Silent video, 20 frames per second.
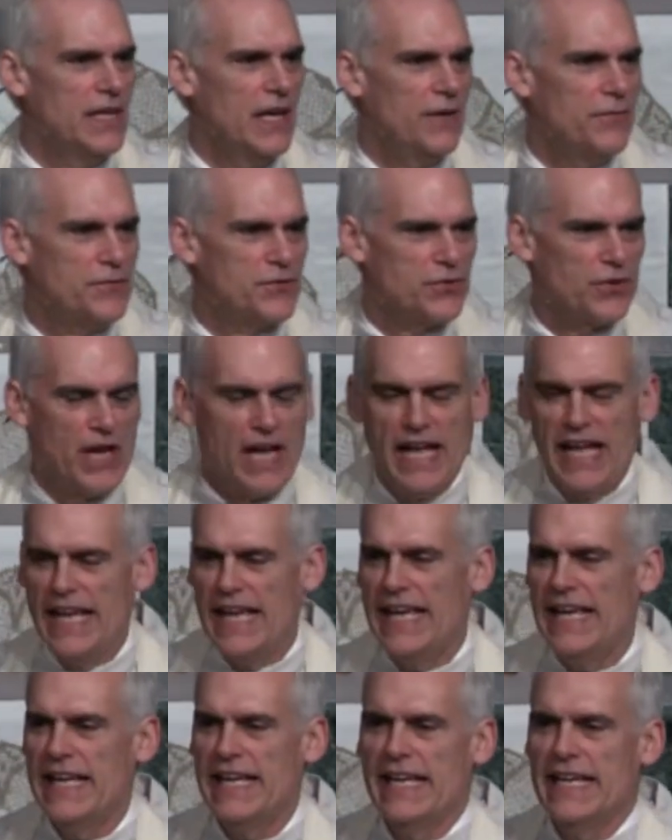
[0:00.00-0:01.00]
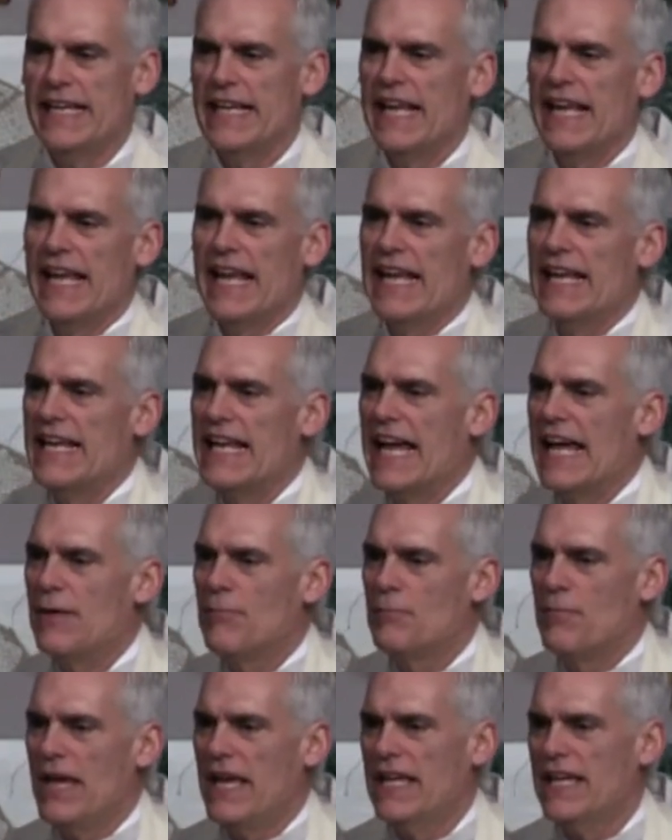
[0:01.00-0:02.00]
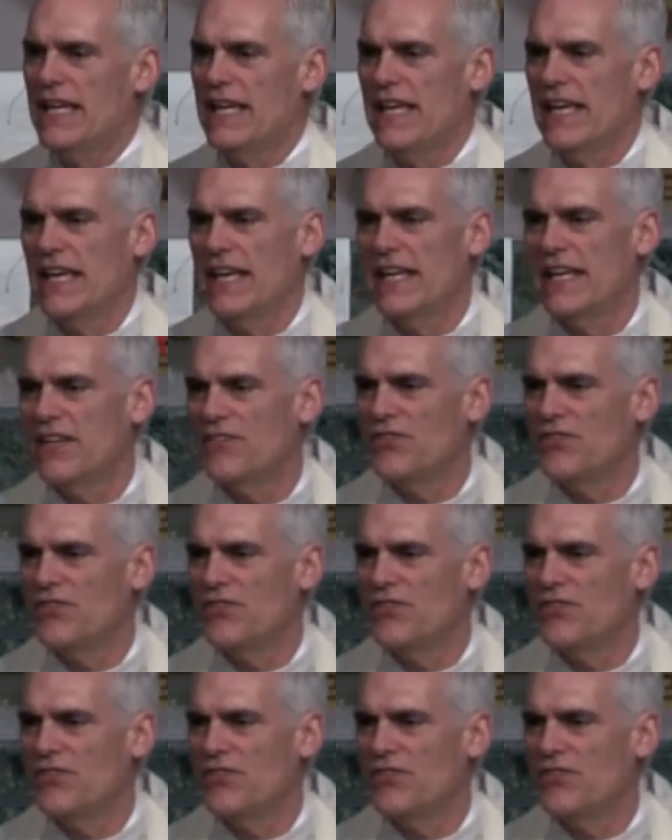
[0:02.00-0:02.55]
of trying and, and not making it.